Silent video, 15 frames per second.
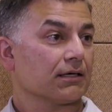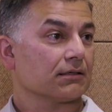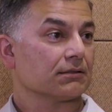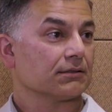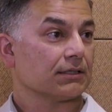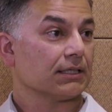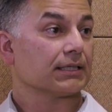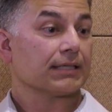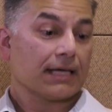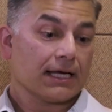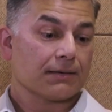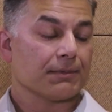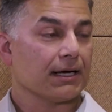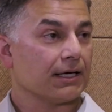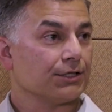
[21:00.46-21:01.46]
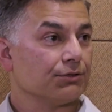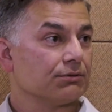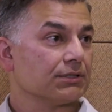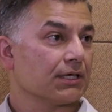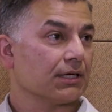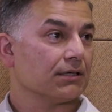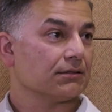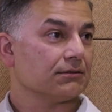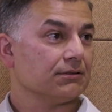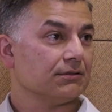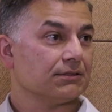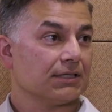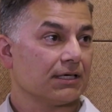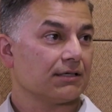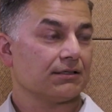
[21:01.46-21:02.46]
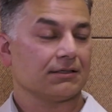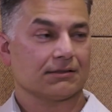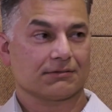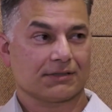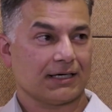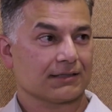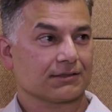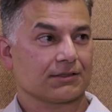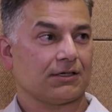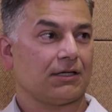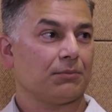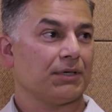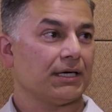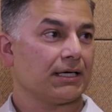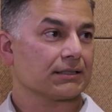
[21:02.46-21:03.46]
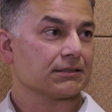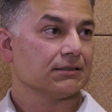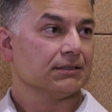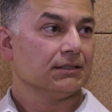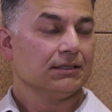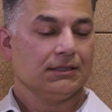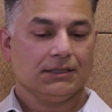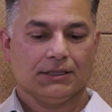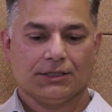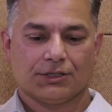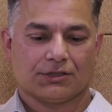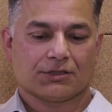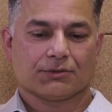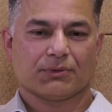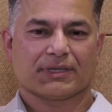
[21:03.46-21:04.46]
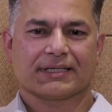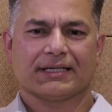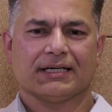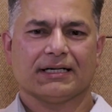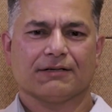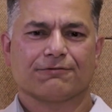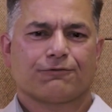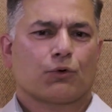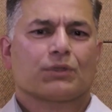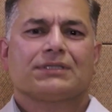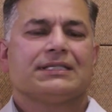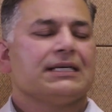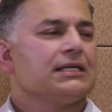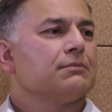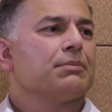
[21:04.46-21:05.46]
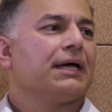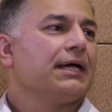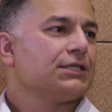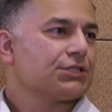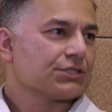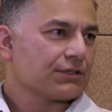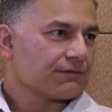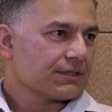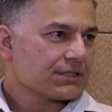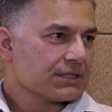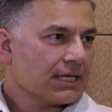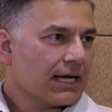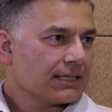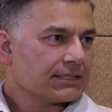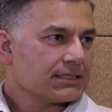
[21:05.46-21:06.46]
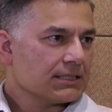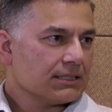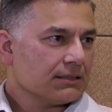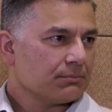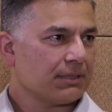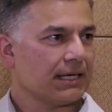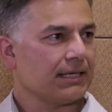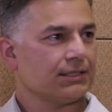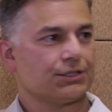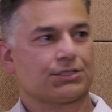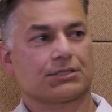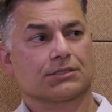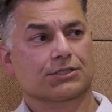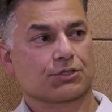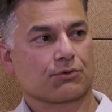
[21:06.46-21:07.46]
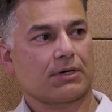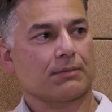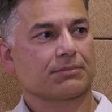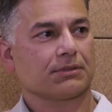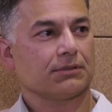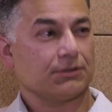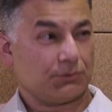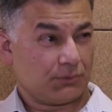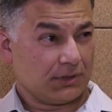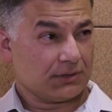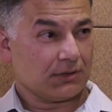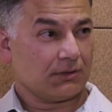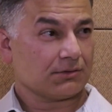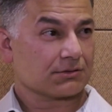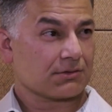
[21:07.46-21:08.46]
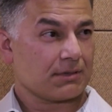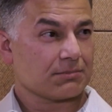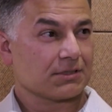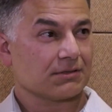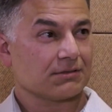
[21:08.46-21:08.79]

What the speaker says: it, they're like, hey, man, you did it. You did it. You got the call back. You're doing 14 pages of this 90-page script. You read the whole script?